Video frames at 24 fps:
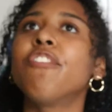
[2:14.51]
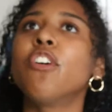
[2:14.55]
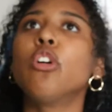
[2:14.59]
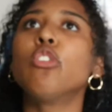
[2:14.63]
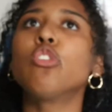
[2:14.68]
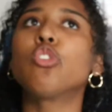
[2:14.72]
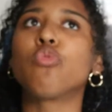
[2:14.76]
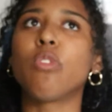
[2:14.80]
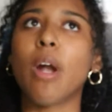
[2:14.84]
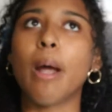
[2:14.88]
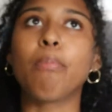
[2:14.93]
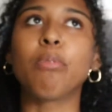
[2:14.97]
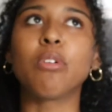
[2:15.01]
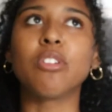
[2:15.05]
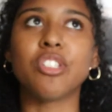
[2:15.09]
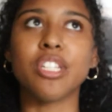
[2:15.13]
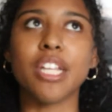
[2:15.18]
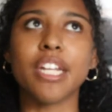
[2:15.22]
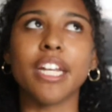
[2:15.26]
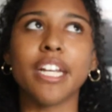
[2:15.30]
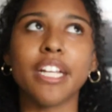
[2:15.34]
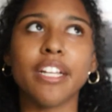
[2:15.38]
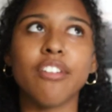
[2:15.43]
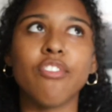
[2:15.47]
feels
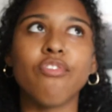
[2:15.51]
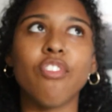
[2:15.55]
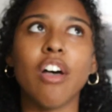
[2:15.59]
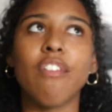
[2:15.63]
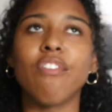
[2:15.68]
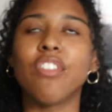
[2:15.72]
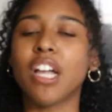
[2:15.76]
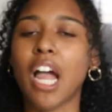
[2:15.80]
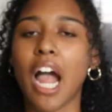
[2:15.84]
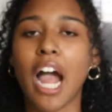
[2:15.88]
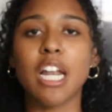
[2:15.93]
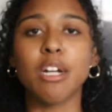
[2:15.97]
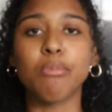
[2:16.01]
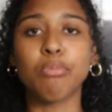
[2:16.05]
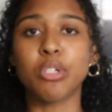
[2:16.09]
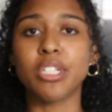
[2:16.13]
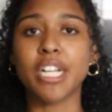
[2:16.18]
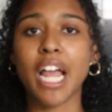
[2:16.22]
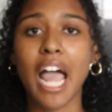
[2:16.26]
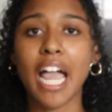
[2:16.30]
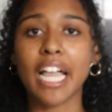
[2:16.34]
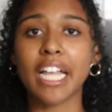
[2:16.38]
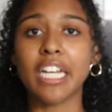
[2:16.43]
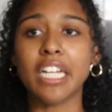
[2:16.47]
representative of the kind of
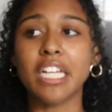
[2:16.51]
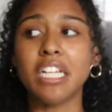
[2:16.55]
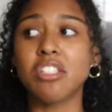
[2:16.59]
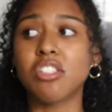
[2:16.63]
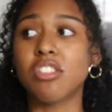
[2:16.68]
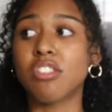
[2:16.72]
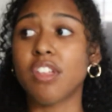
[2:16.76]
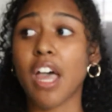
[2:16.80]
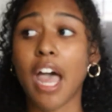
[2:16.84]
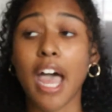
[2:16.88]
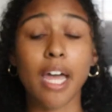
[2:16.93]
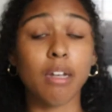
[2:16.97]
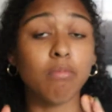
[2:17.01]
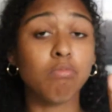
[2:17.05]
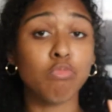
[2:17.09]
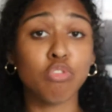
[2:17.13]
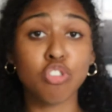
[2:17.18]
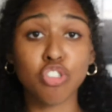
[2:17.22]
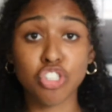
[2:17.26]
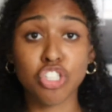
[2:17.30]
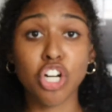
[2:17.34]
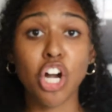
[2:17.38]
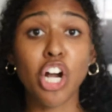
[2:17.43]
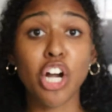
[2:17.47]
protagonist that,
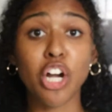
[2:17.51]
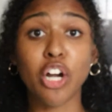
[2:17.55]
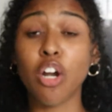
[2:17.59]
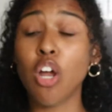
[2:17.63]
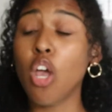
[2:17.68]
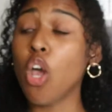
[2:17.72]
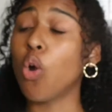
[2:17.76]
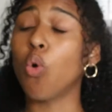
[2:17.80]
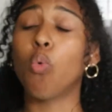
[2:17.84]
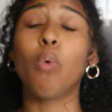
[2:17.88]
sure,